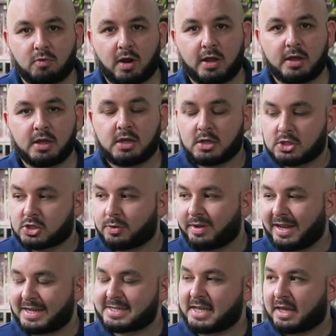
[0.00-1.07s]
Right? So
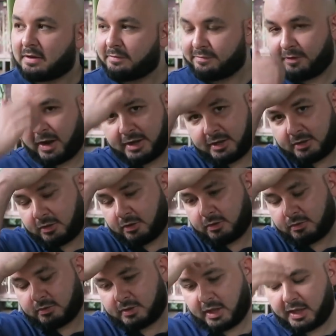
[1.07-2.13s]
unless they can find a
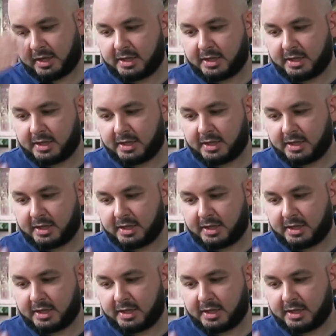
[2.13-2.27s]
dude that